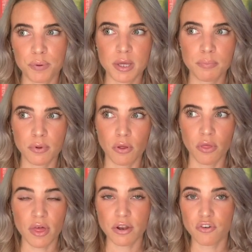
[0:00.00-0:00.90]

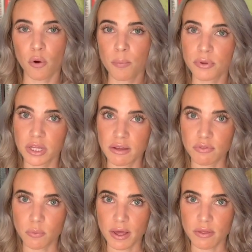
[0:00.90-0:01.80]
people that don't believe
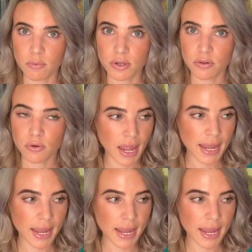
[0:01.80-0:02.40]
the way that we do